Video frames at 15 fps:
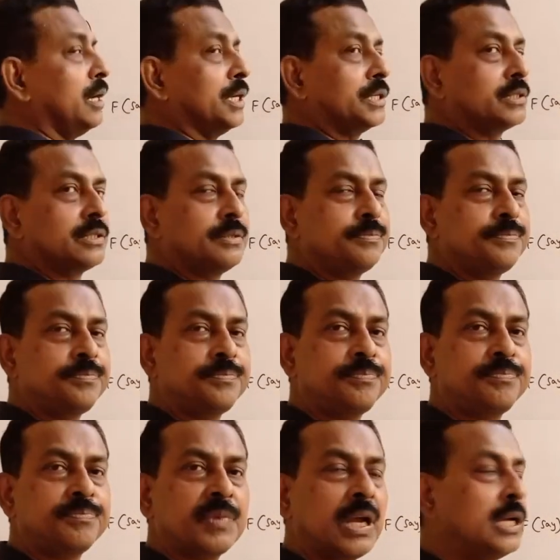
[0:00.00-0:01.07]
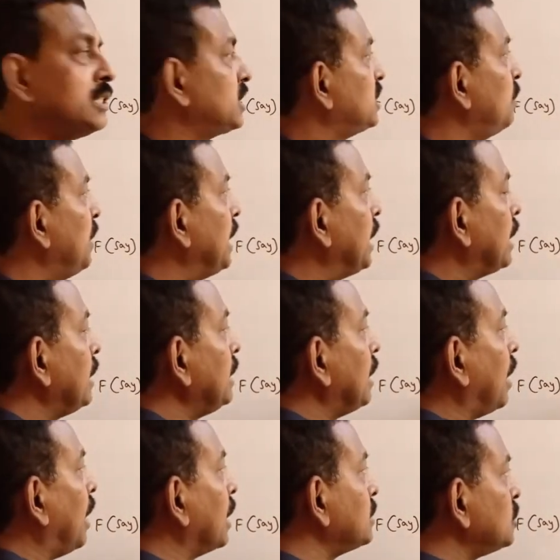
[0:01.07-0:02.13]
Earth. Similarly,
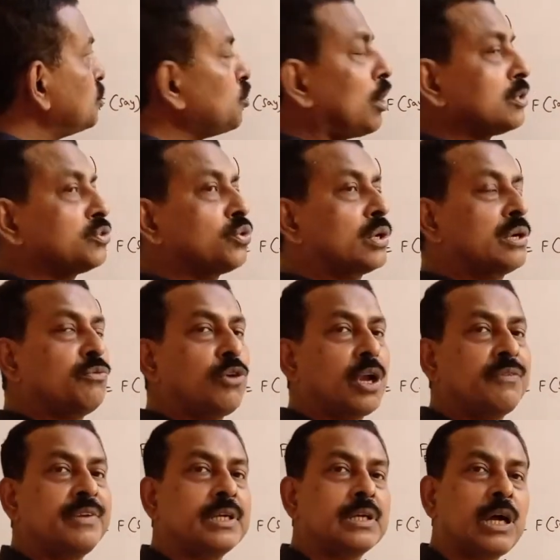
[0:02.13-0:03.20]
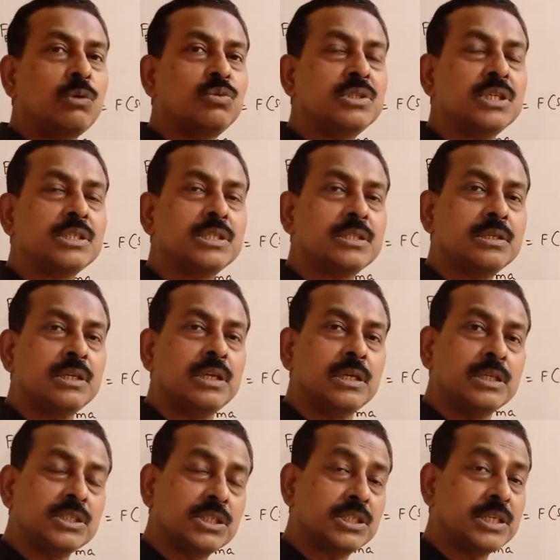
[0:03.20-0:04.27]
Earth is also revolving around the
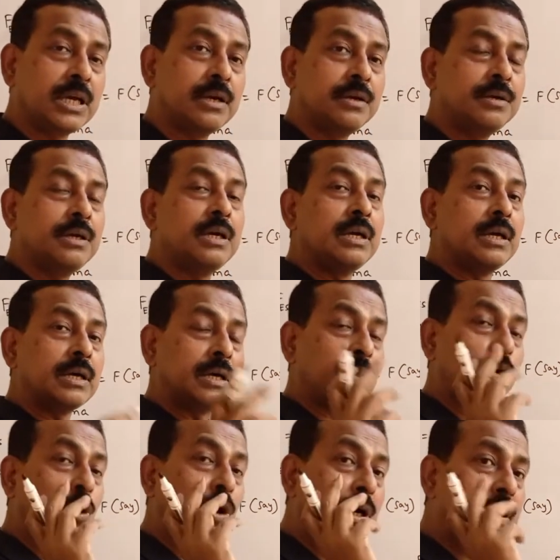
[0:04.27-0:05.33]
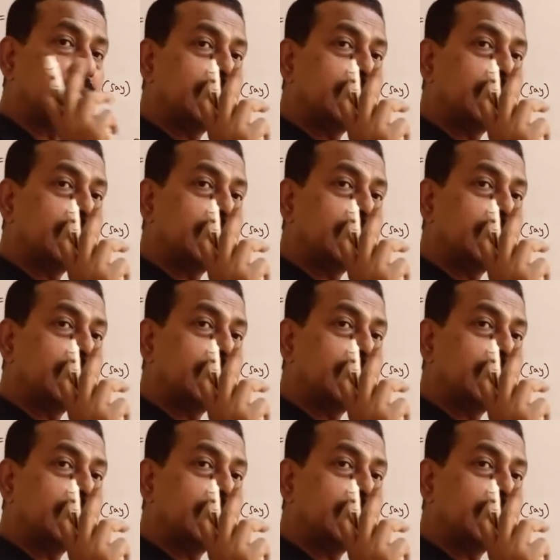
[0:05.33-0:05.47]
Sun, not